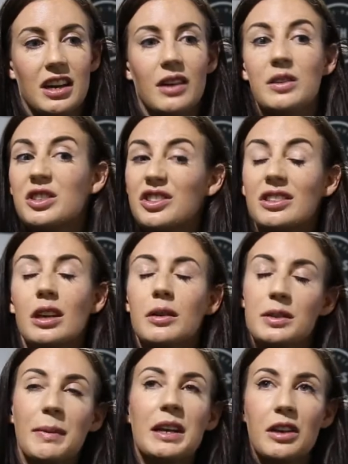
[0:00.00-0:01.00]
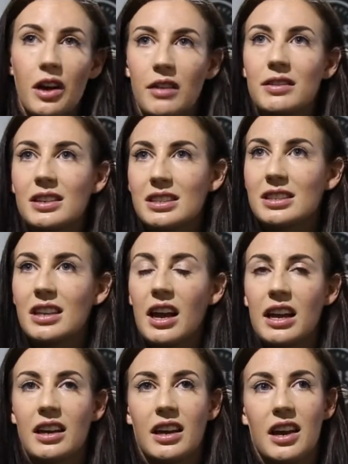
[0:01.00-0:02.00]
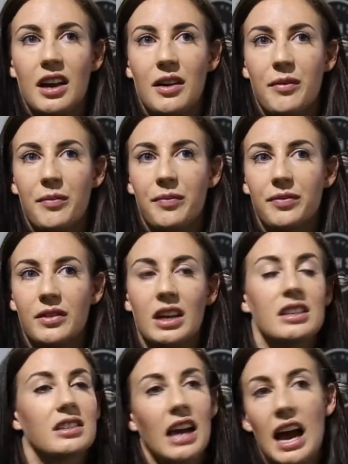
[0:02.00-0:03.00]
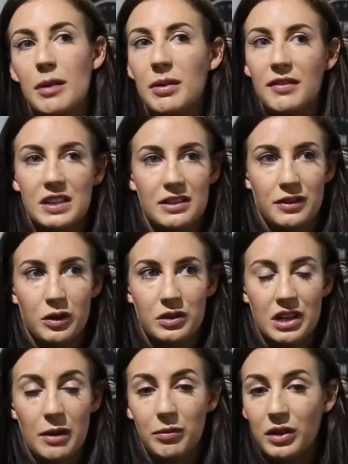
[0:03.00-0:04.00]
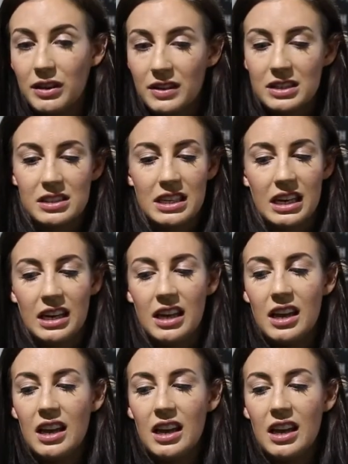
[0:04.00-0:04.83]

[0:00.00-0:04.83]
I was a bit nervous. Like I had a bit of a difficult time previously,